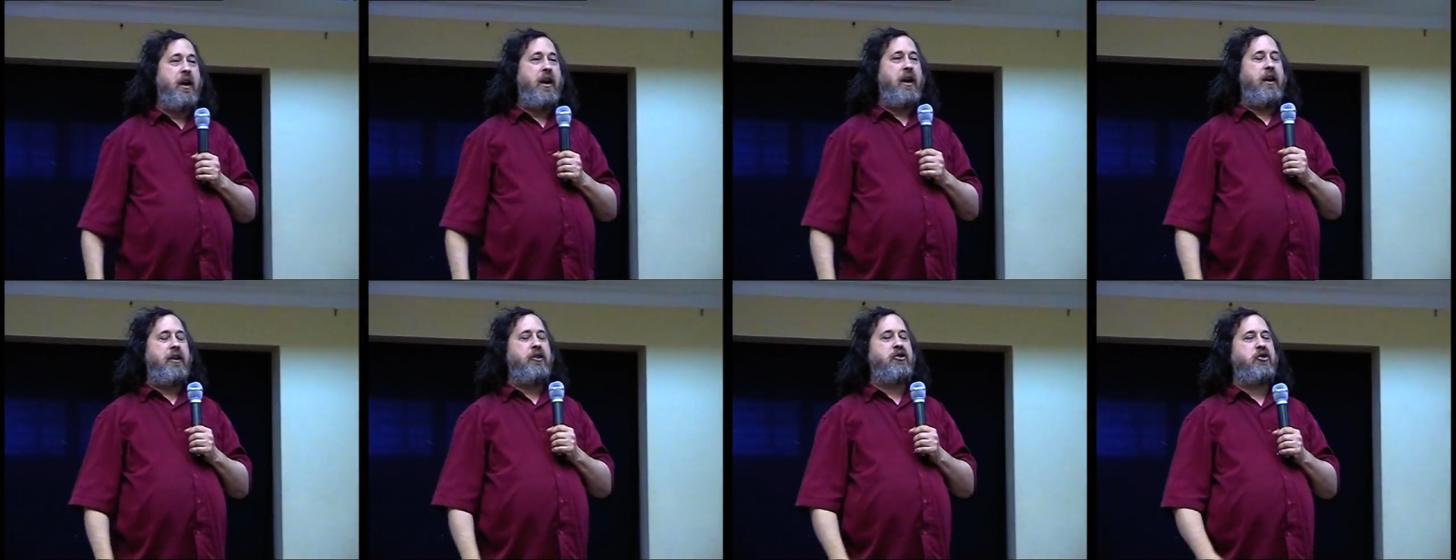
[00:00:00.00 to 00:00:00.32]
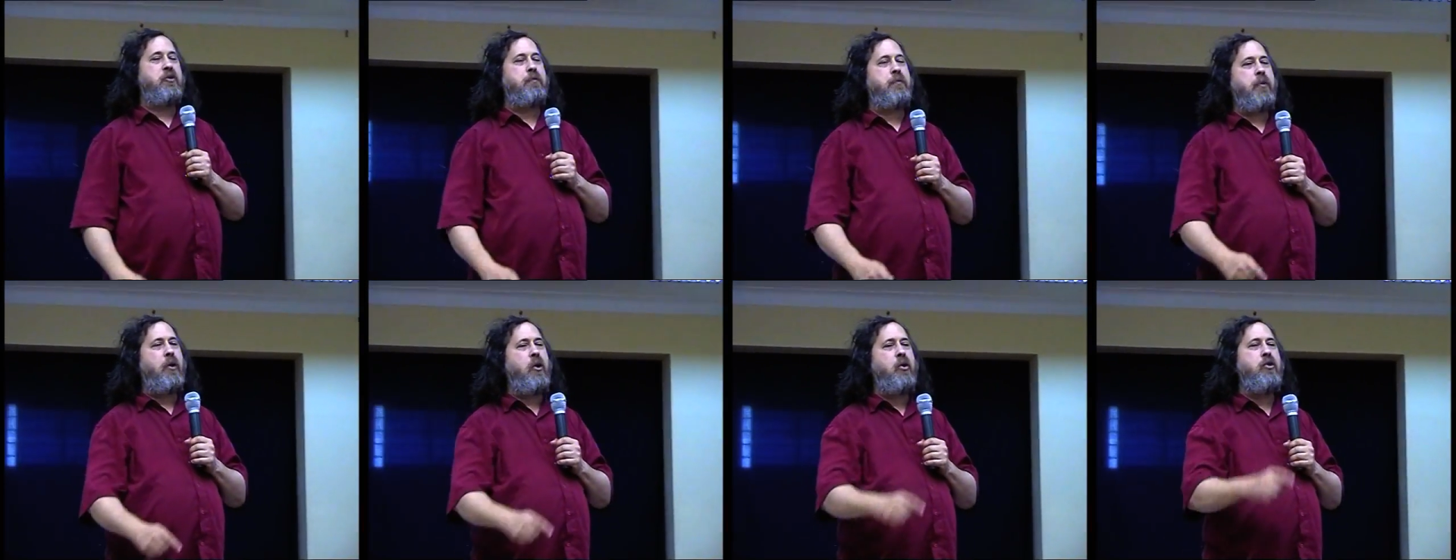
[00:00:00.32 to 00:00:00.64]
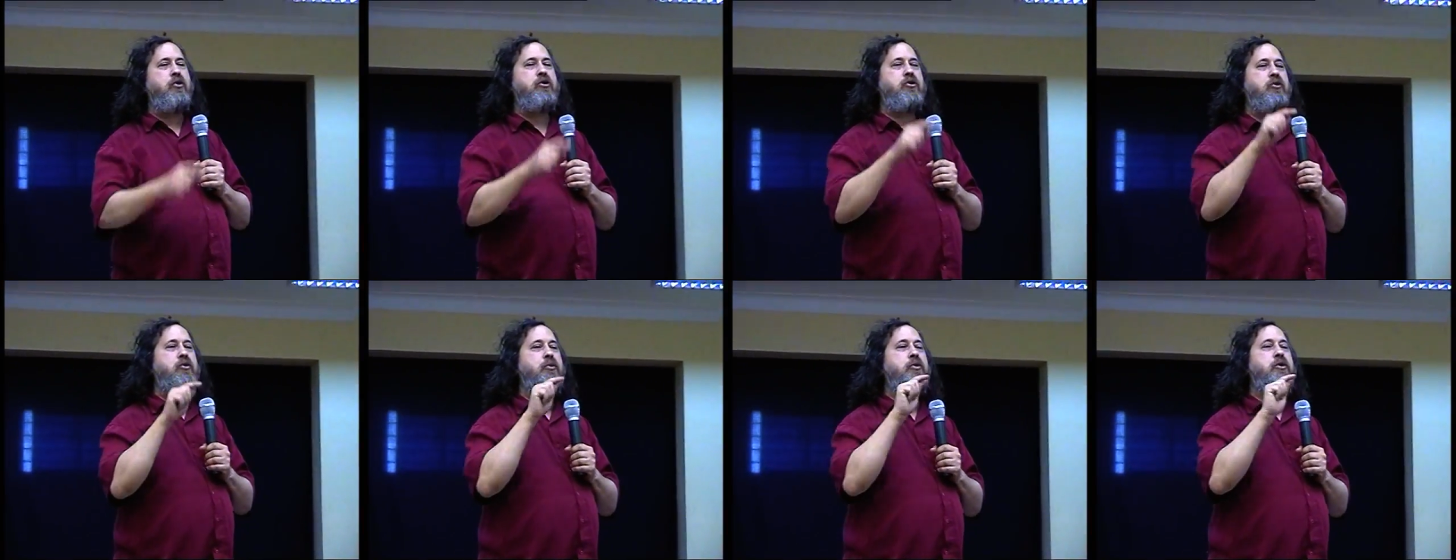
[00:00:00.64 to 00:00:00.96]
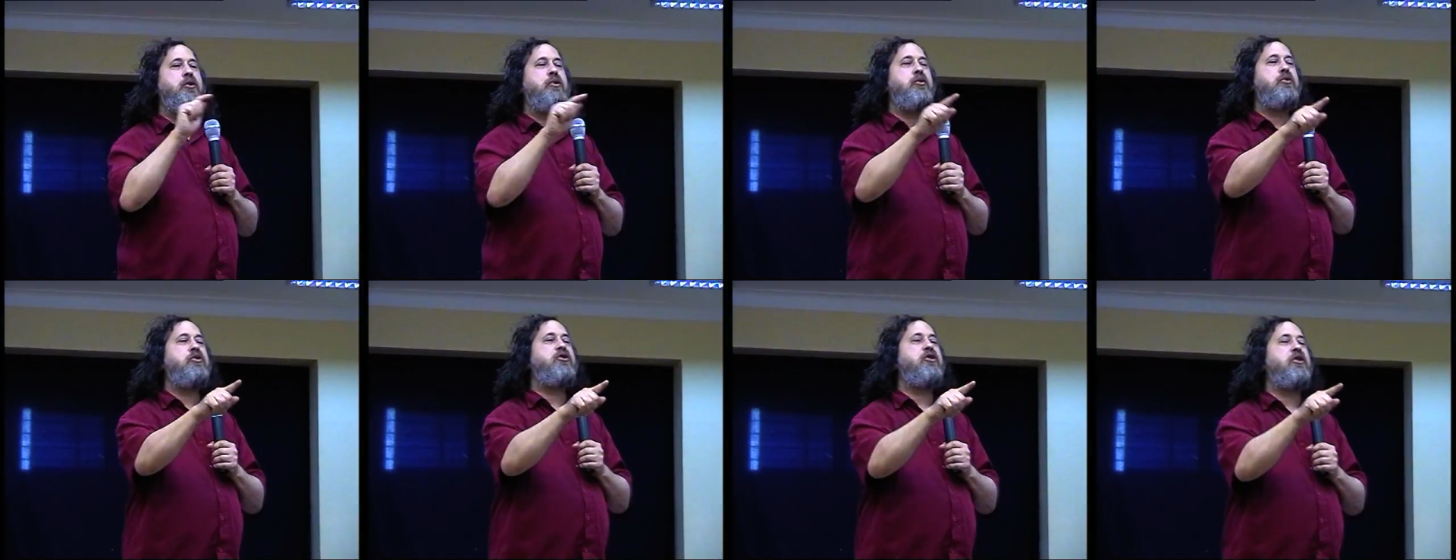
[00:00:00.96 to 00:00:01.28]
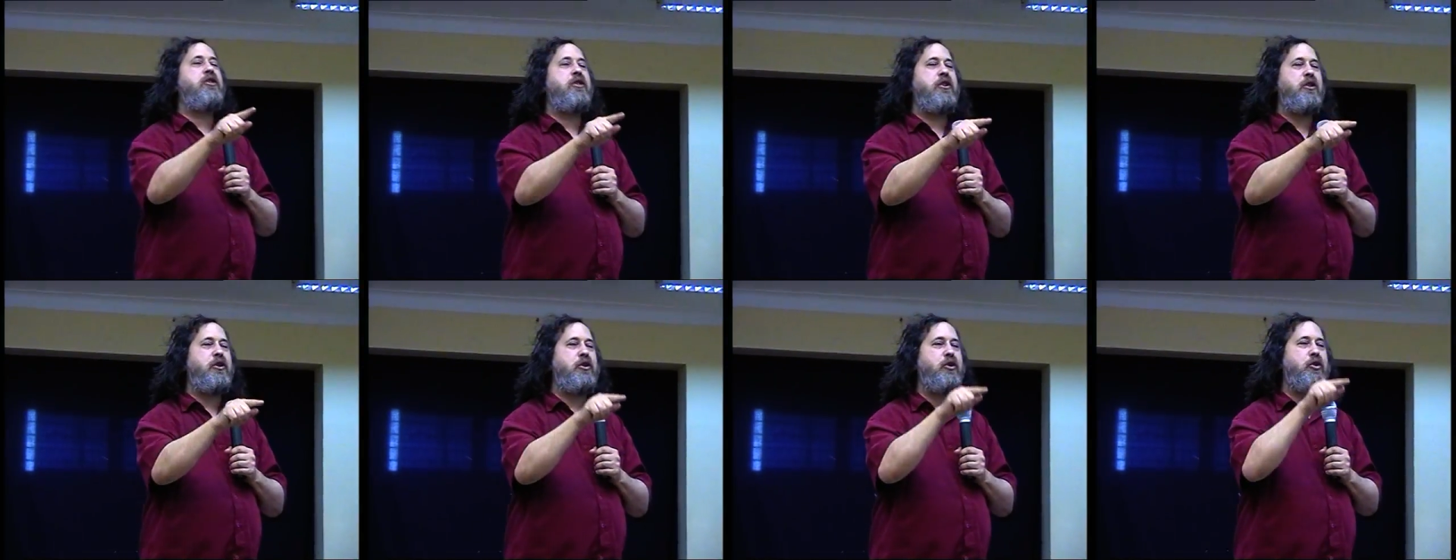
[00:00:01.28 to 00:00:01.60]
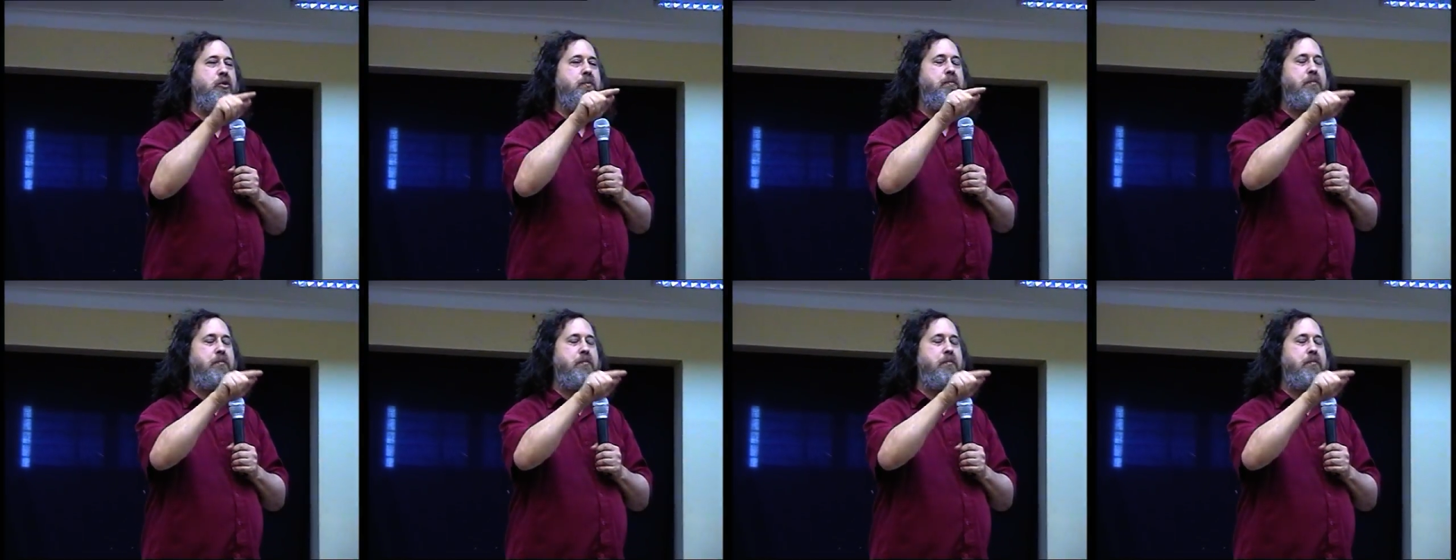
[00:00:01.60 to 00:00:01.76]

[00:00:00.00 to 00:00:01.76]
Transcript: And suppose you use it in your